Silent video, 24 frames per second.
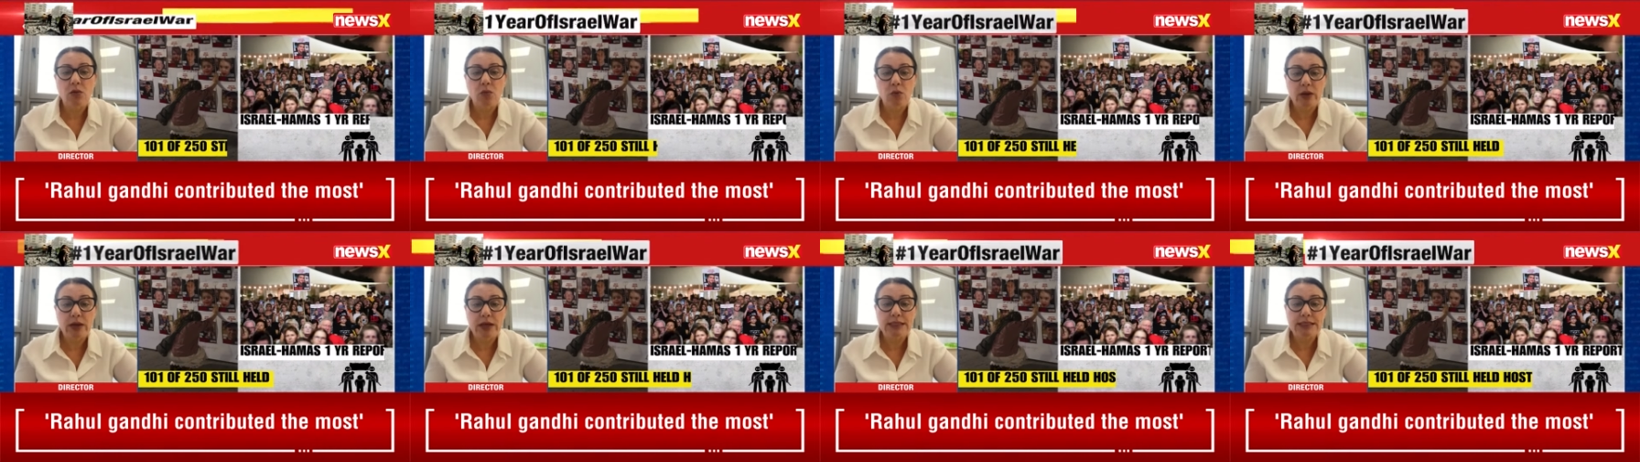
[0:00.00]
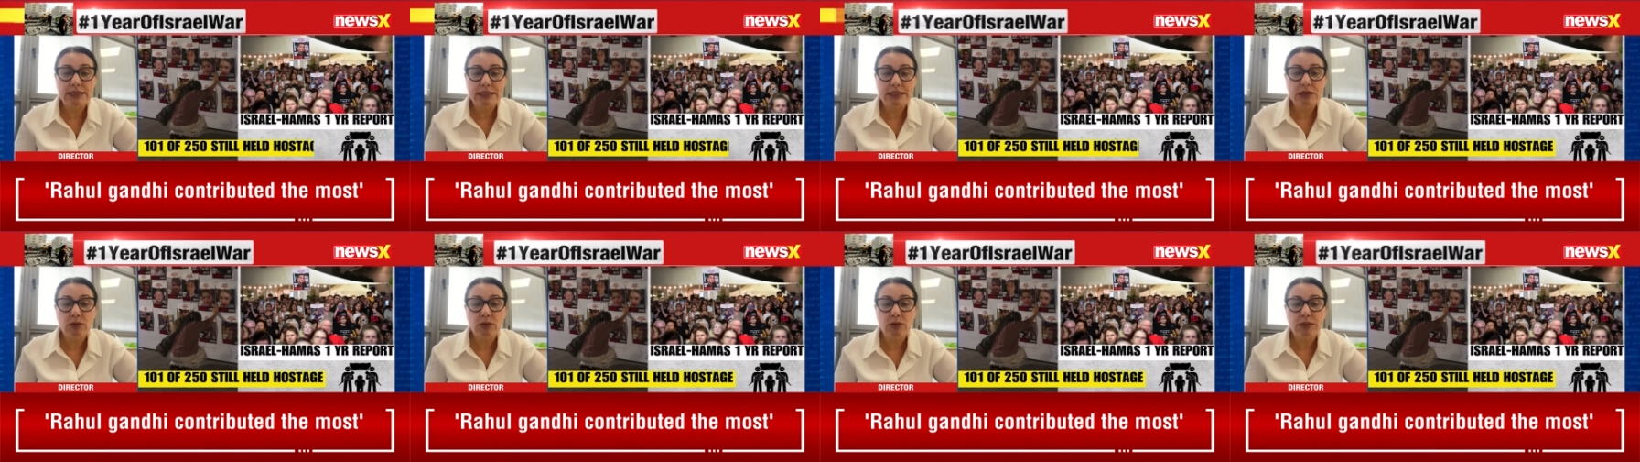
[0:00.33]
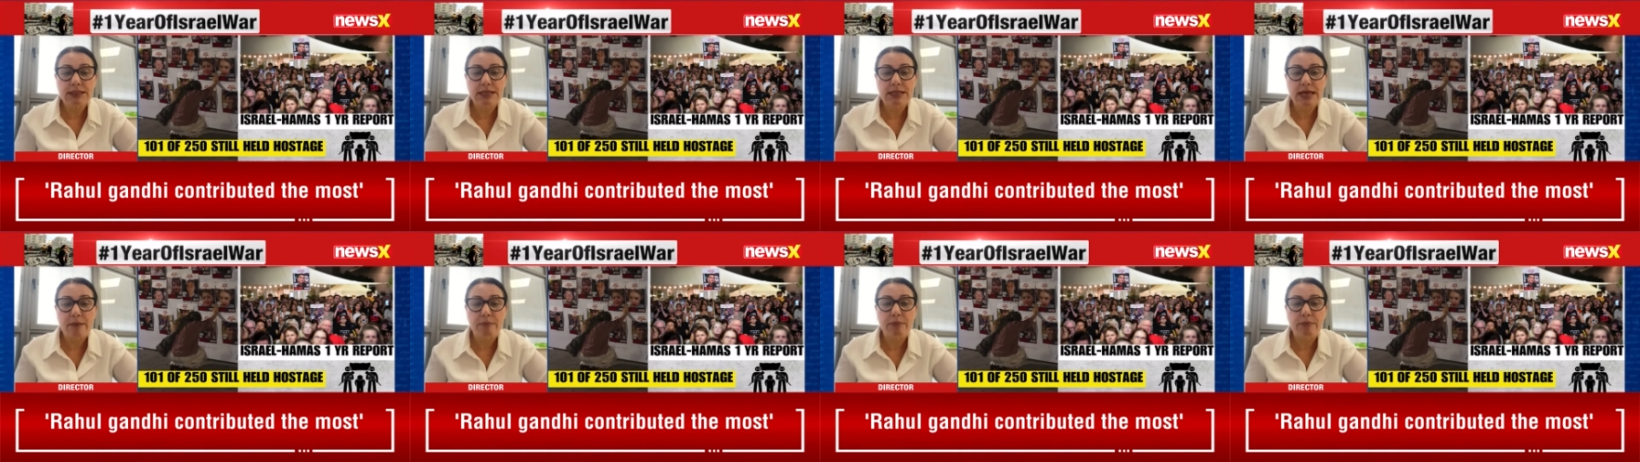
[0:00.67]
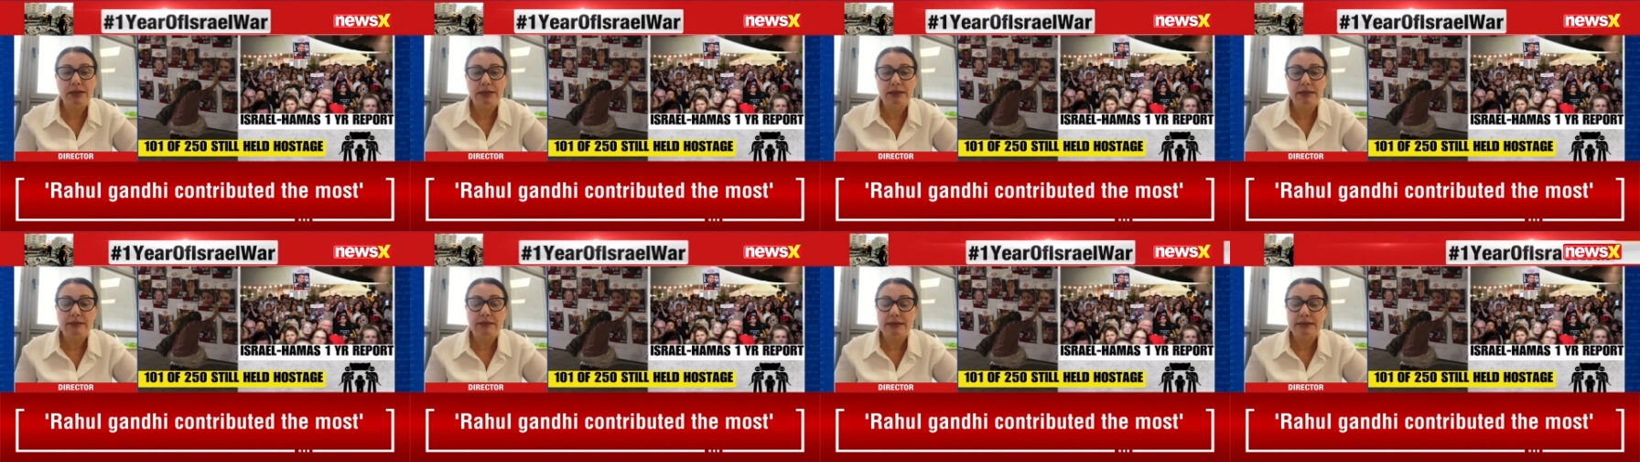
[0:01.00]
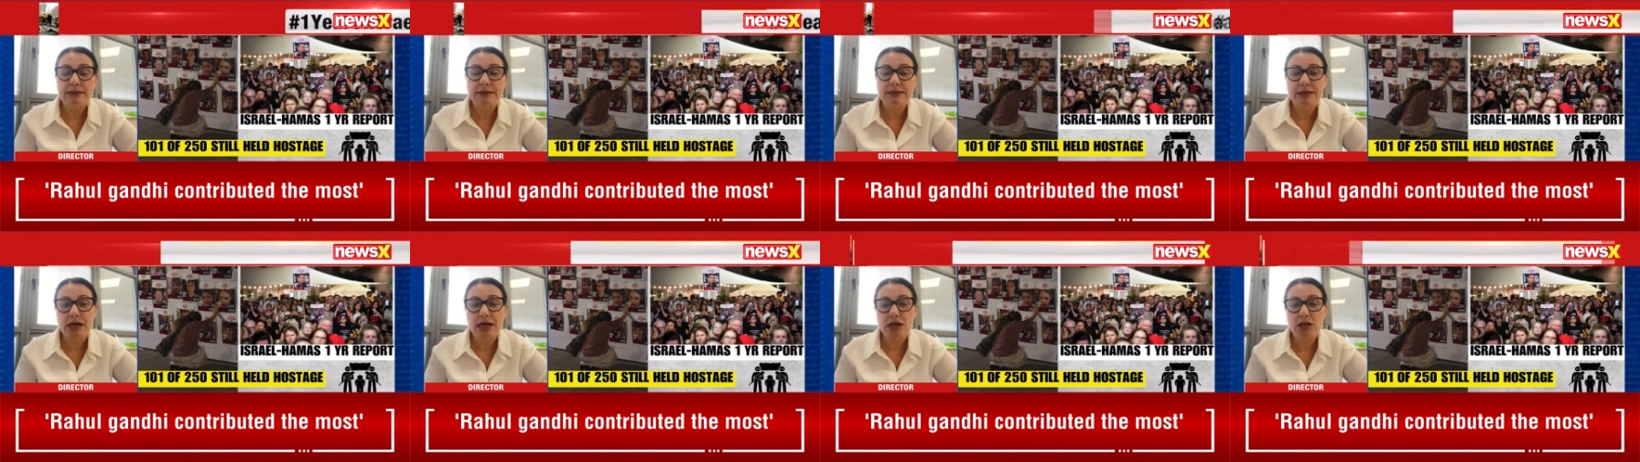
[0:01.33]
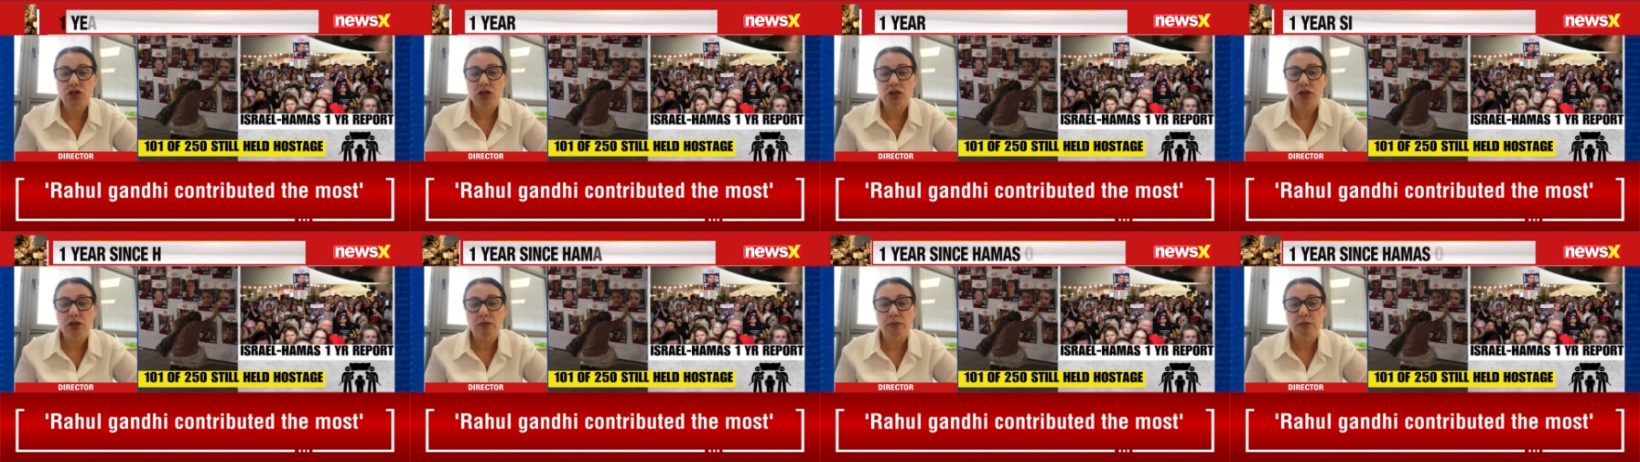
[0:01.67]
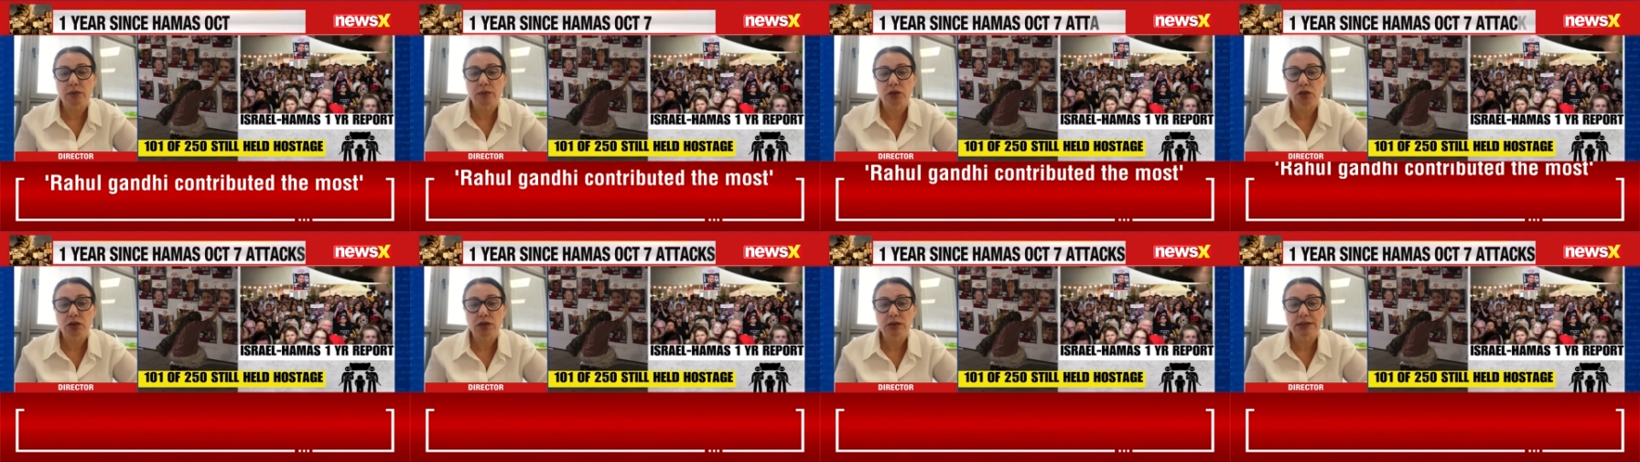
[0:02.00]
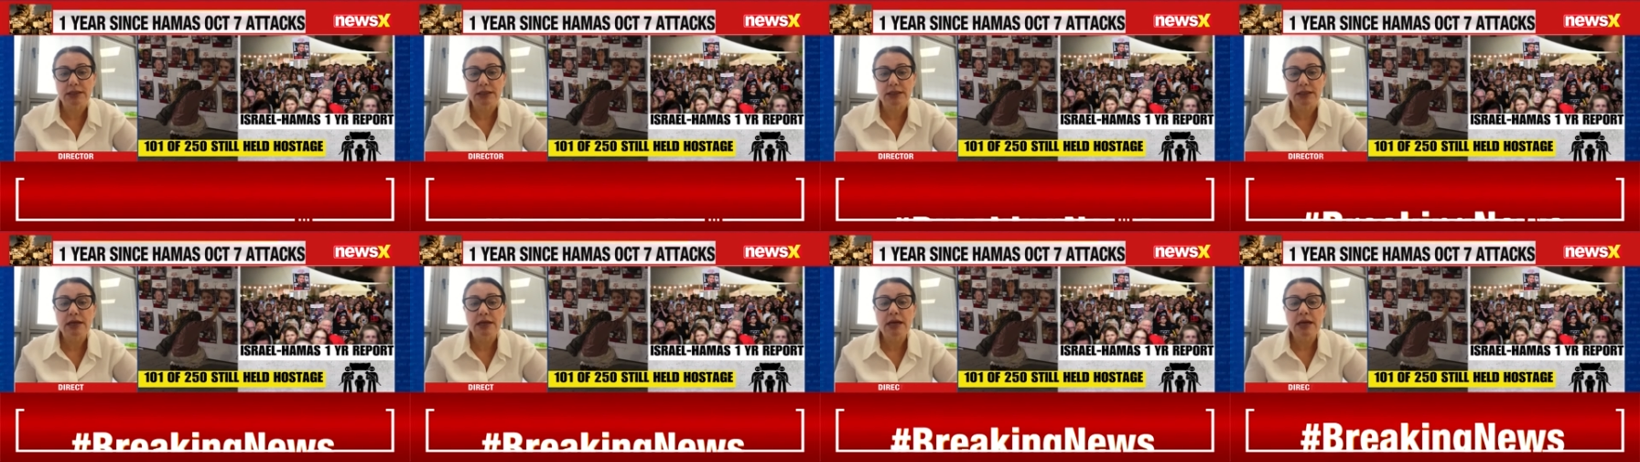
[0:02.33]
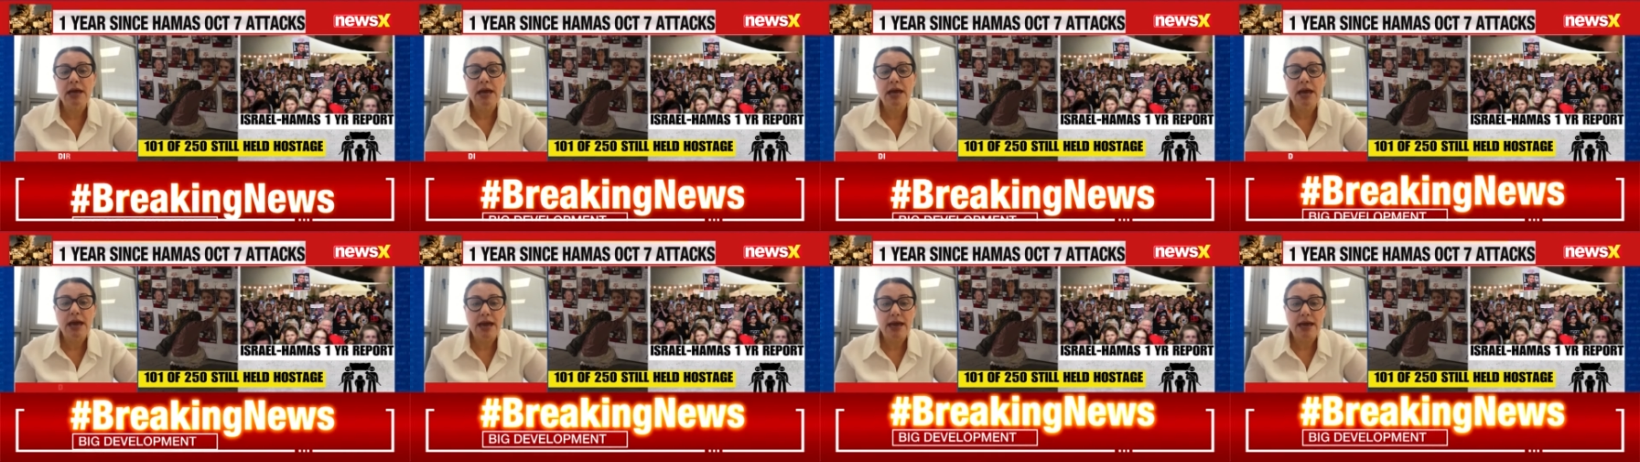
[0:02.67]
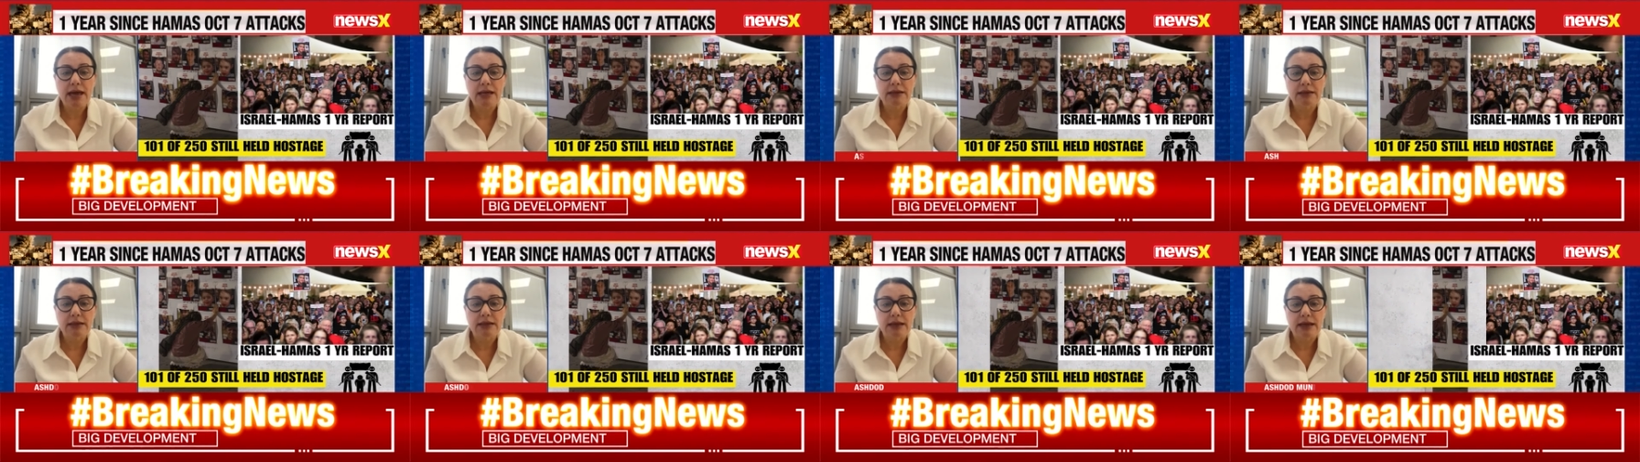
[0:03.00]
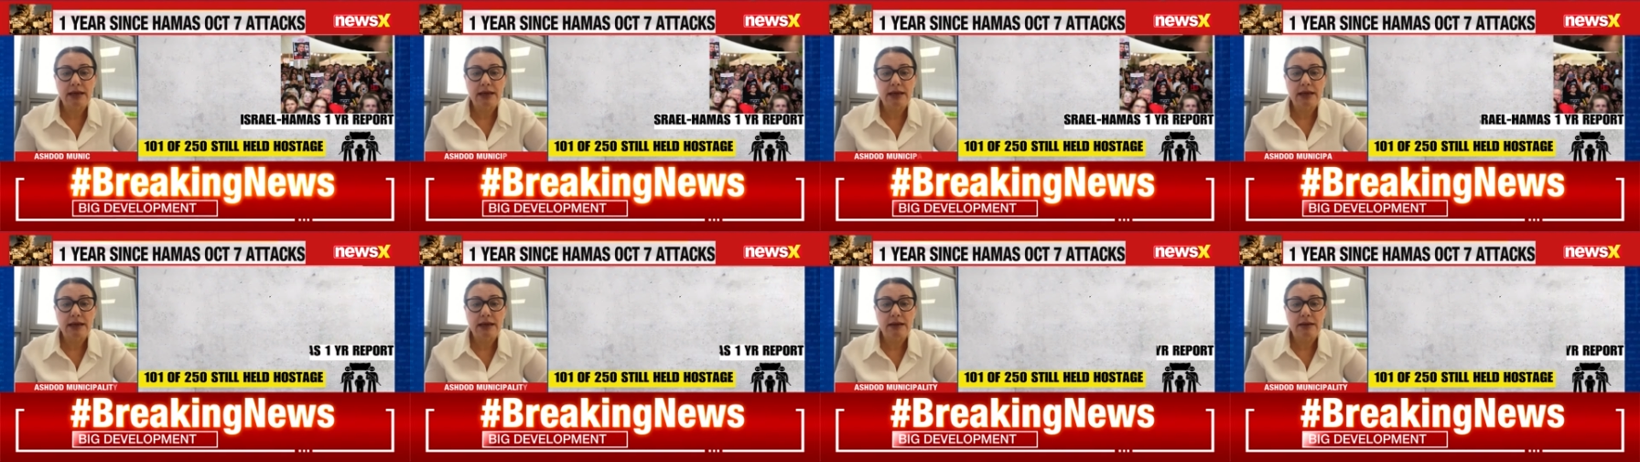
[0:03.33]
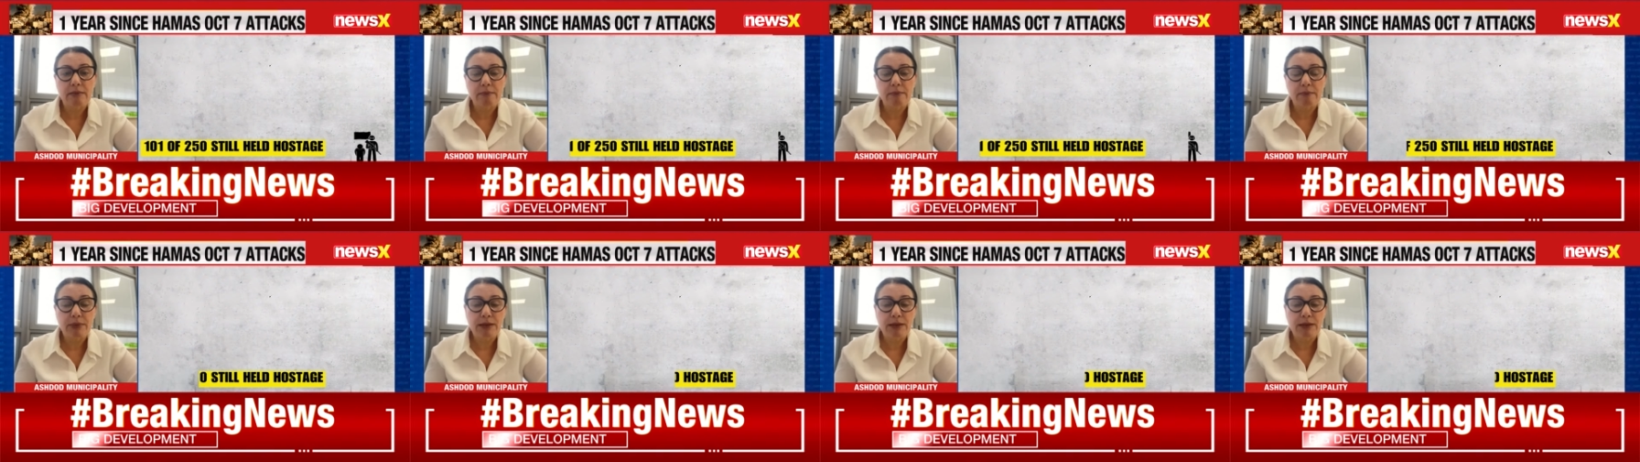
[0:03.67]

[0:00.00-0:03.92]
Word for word: we see what's happening in the international community and uh,